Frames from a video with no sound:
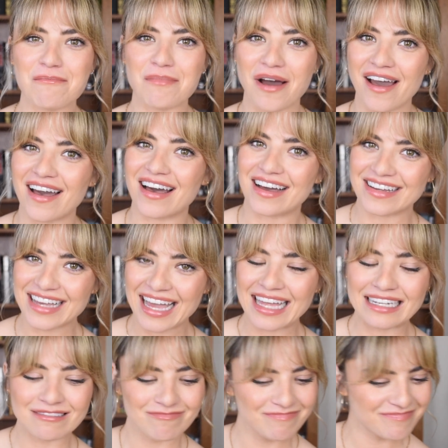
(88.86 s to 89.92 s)
But
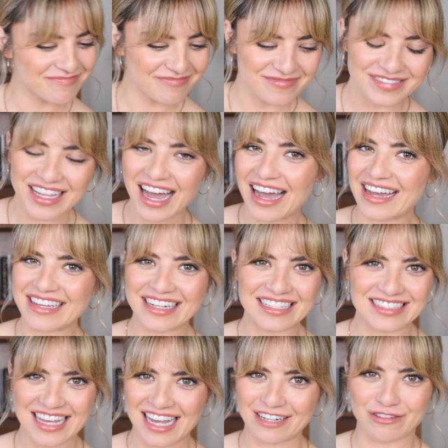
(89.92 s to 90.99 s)
again, not an
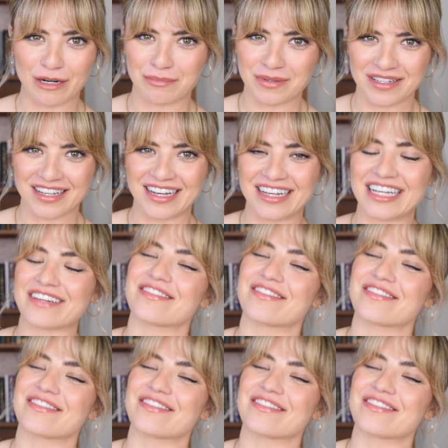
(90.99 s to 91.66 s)
exact replica.